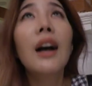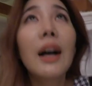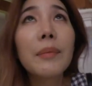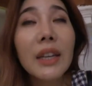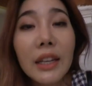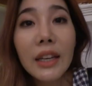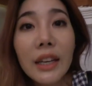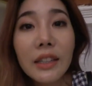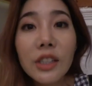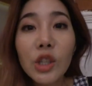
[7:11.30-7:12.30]
I'm gonna
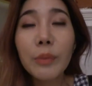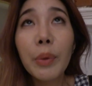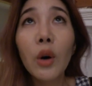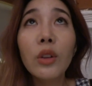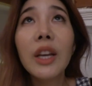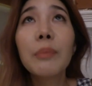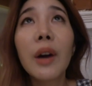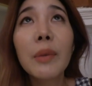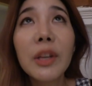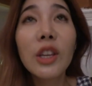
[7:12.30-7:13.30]
get the Chipotle
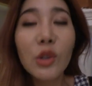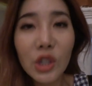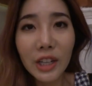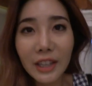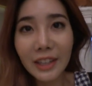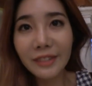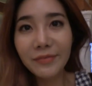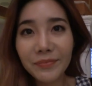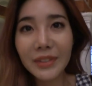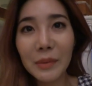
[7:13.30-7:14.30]
barbecue chicken.
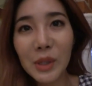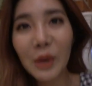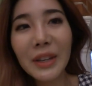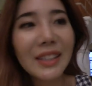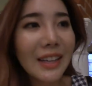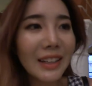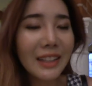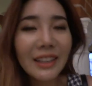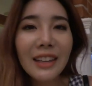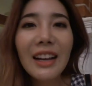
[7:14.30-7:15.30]
I'm so
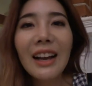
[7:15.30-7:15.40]
excited.